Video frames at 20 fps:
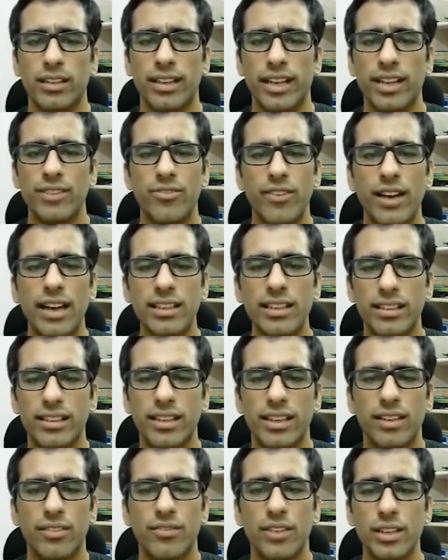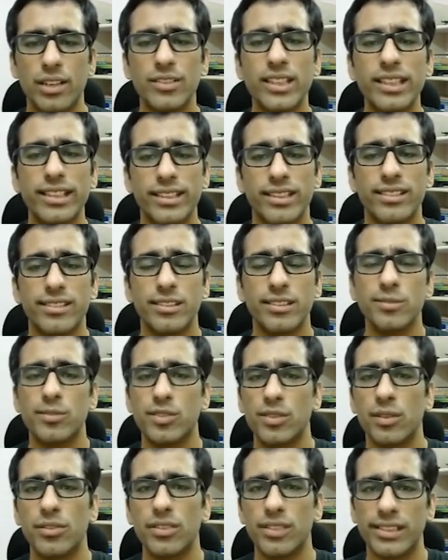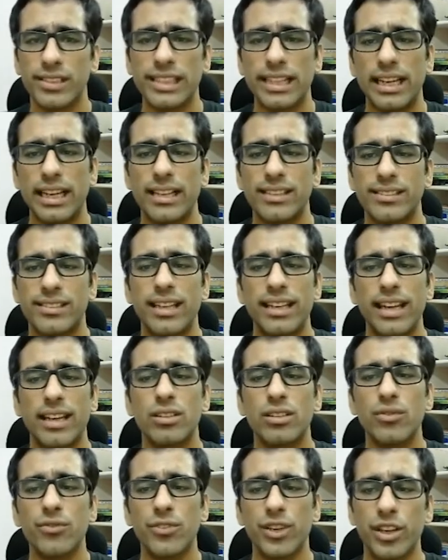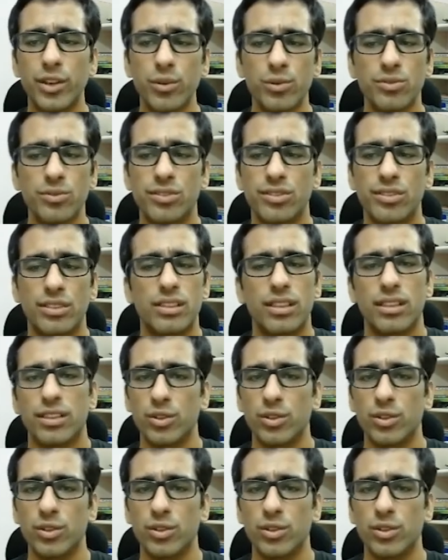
In fact, one of the criticisms of a CLI is the lack of cues